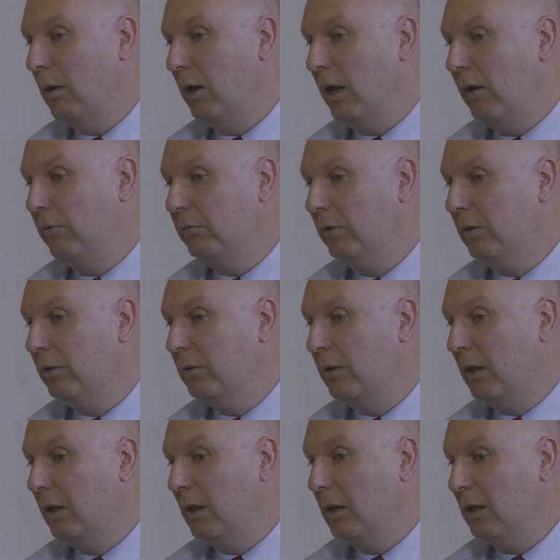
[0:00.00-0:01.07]
after
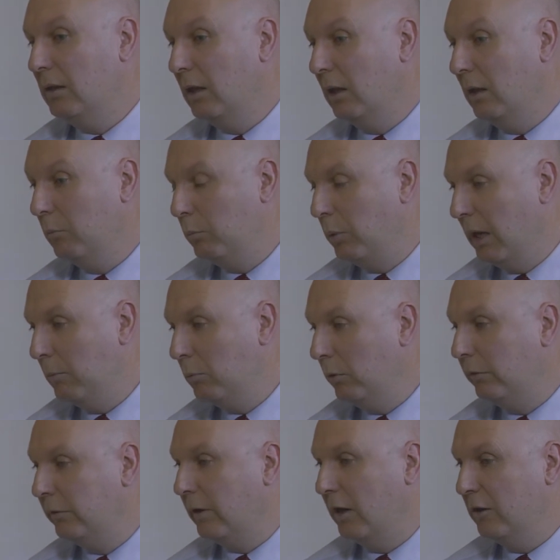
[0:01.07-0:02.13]
the people
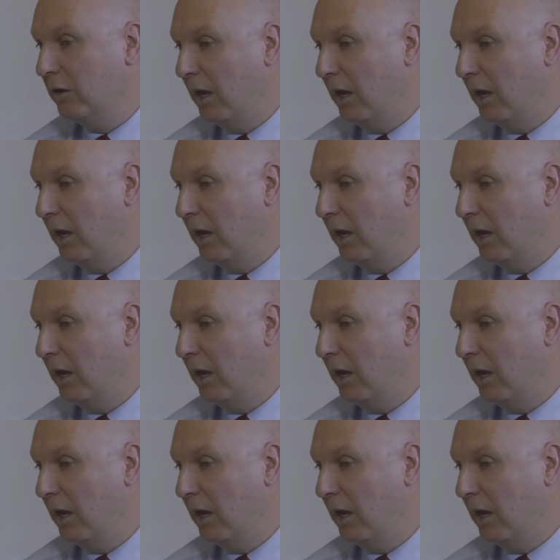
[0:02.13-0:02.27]
stage,